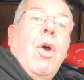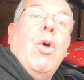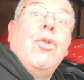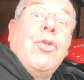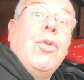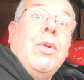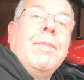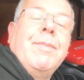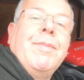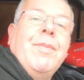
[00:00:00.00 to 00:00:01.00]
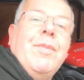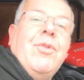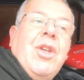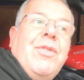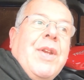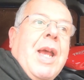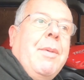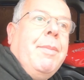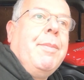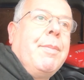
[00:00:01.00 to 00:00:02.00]
soon. Cheers for now.
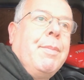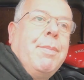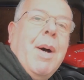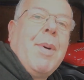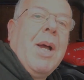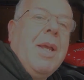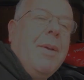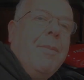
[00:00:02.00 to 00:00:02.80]
Bye bye.